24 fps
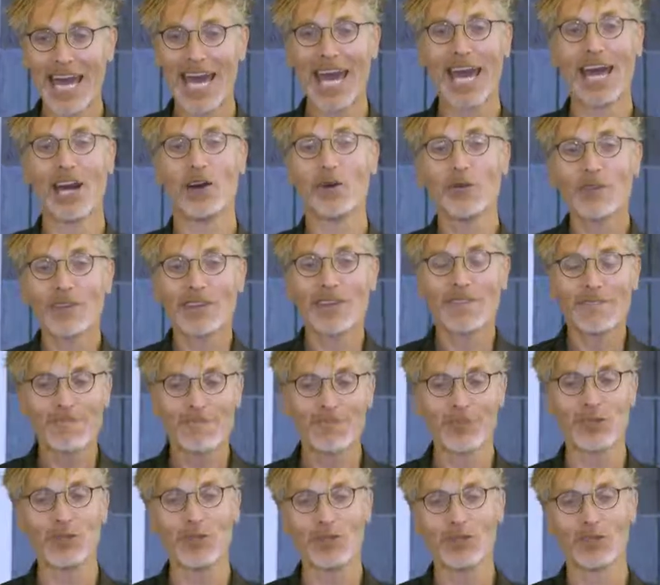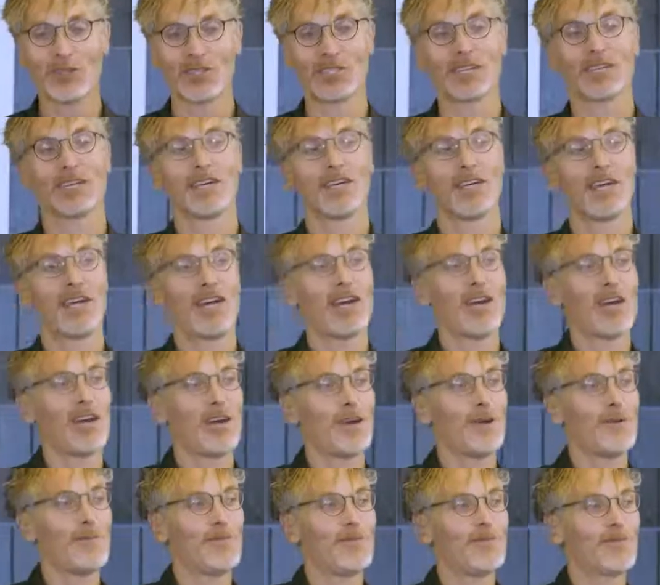healthy food.
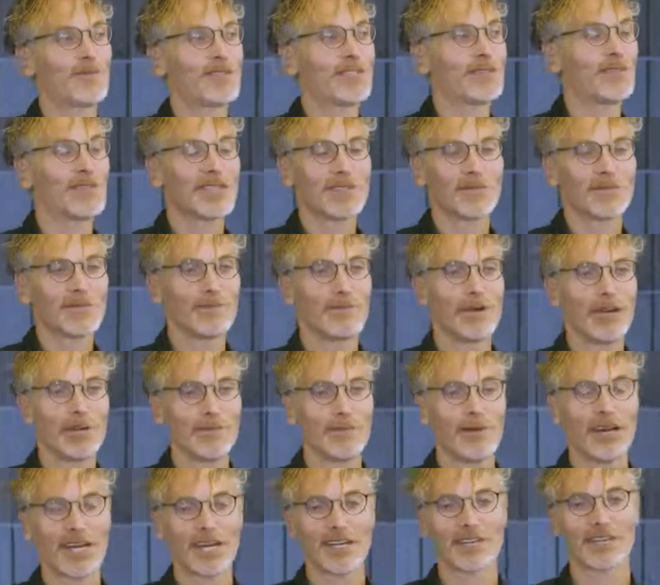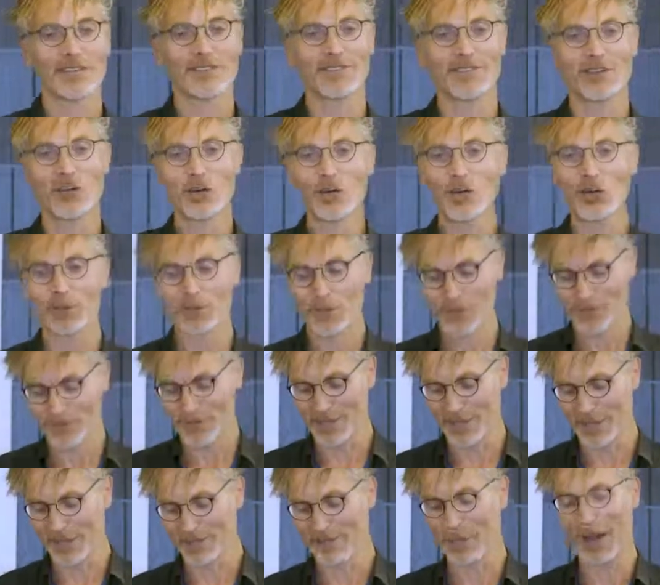So it's my kind of core
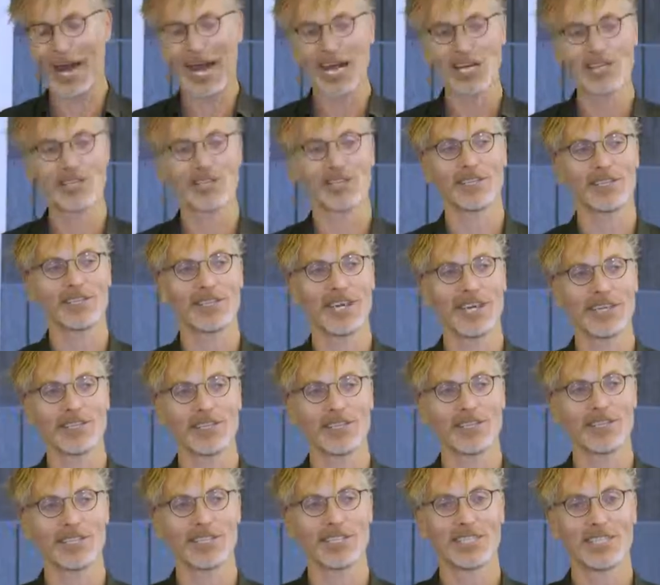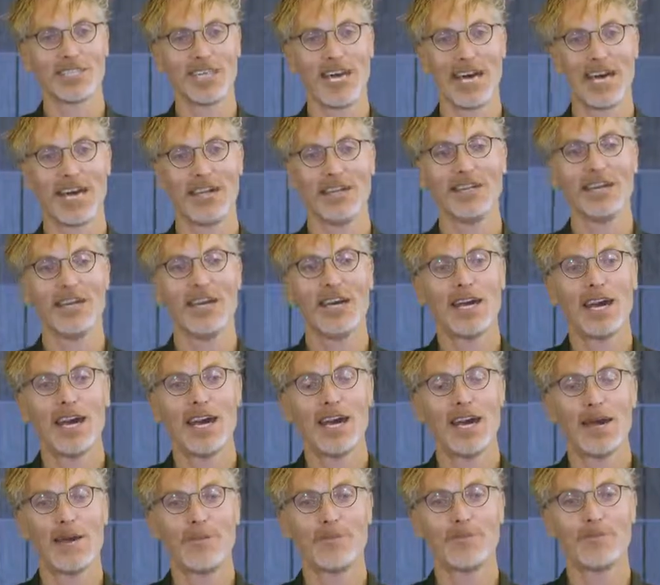passion, as you can tell.
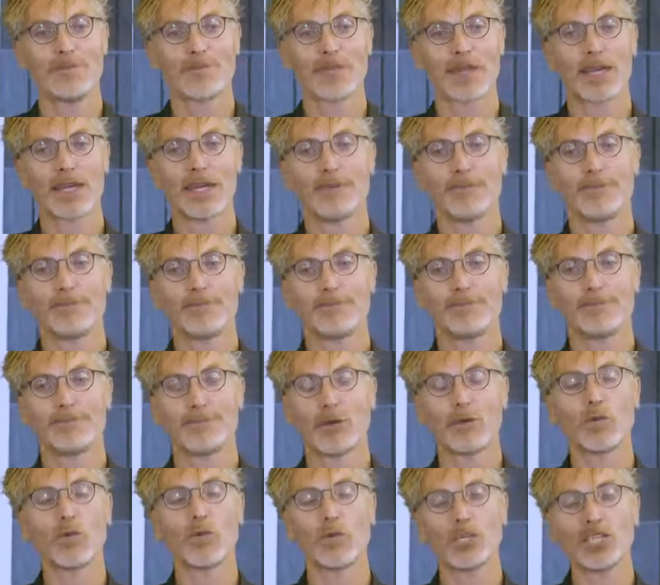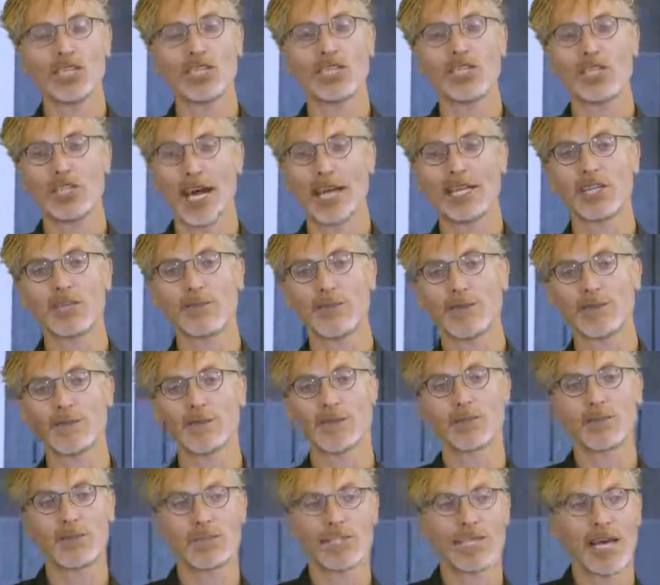But we wanted to challenge
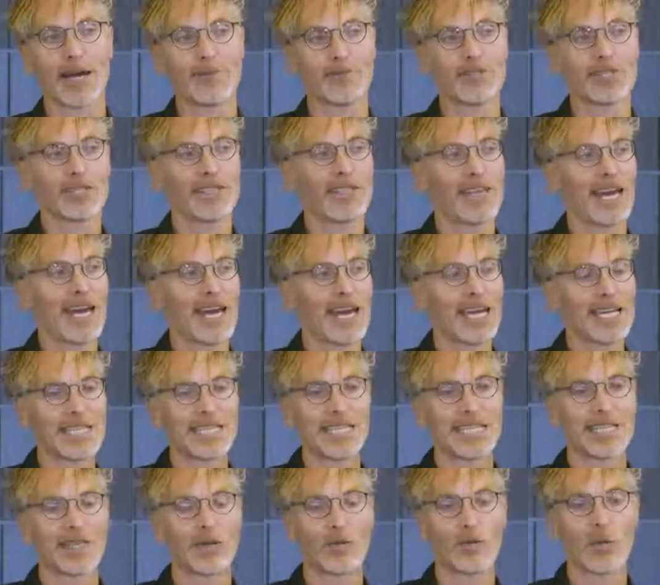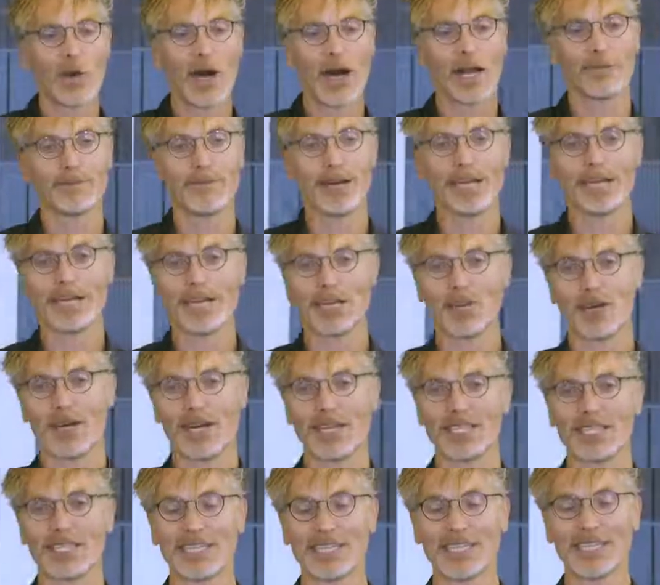people's perception that eating well meant that you
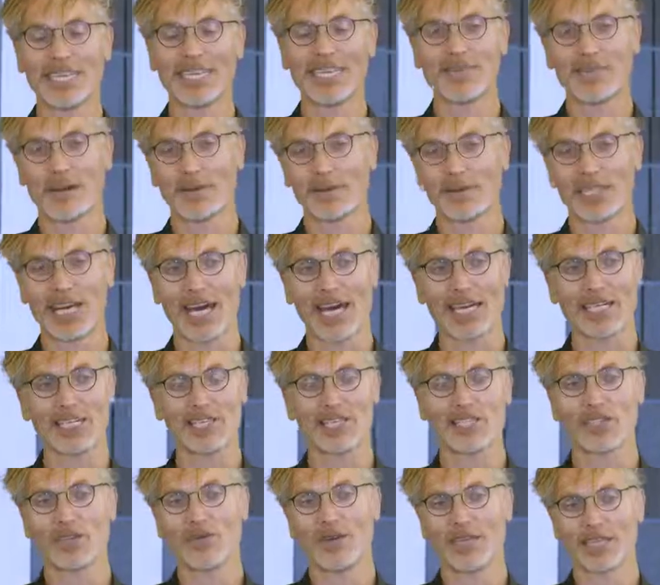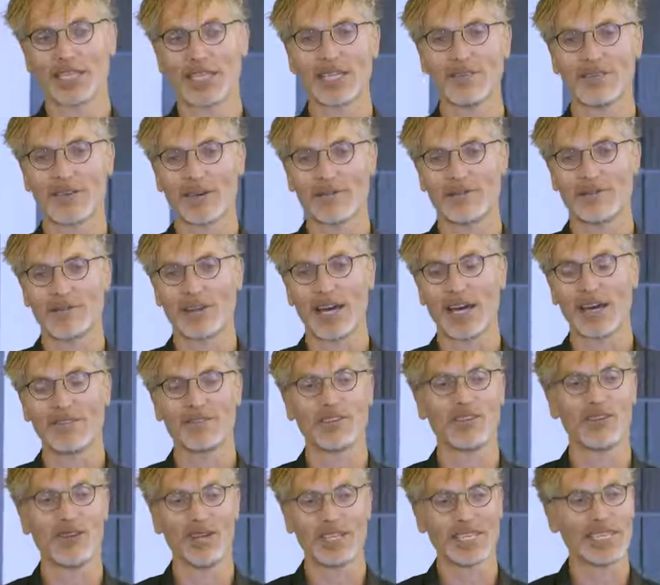had to give up taste, you had to give up flavor,
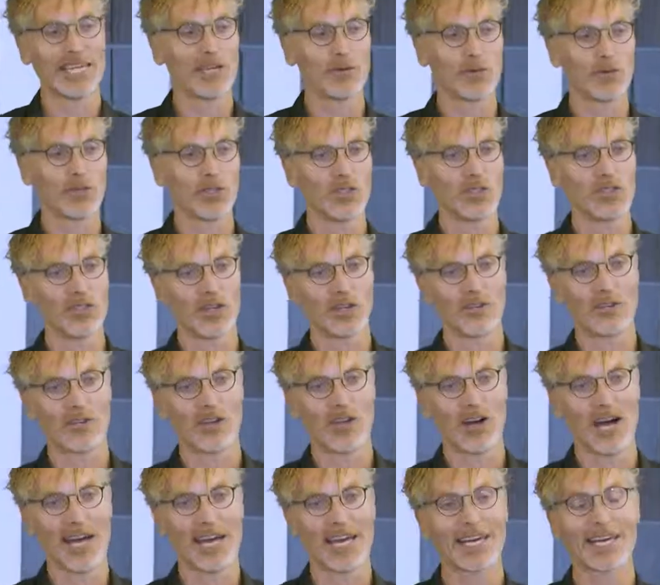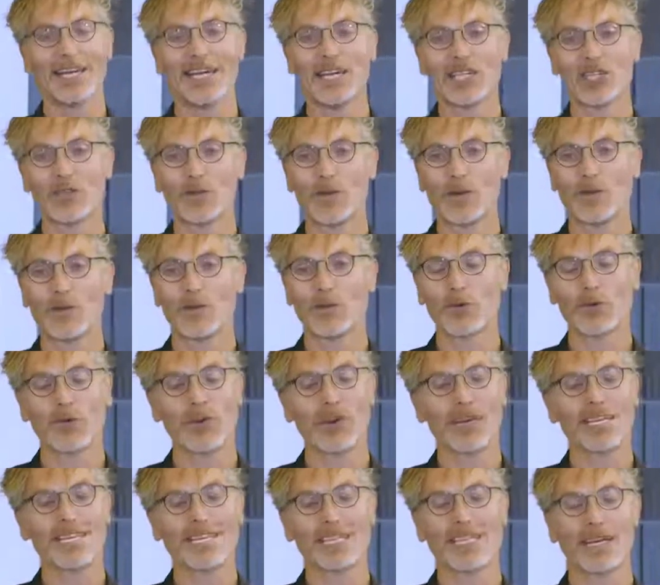you had to eat what you don't like. So we
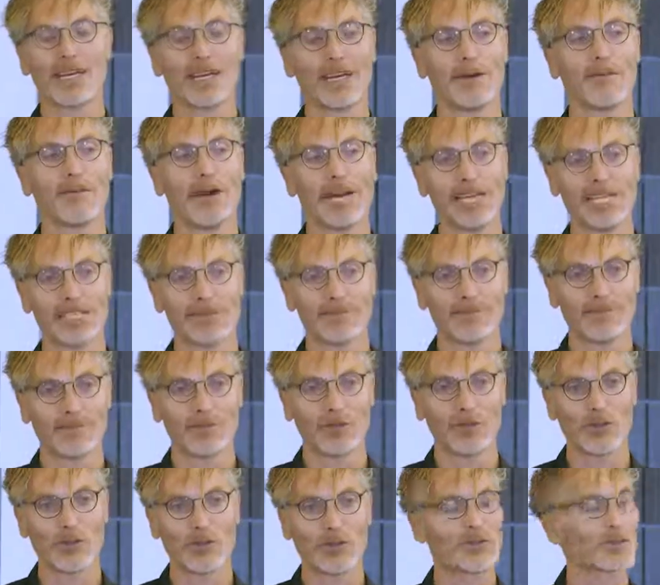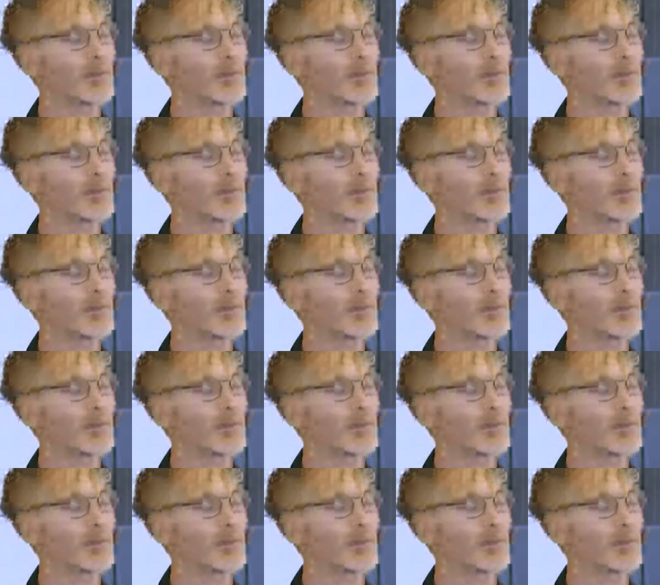provided amazing food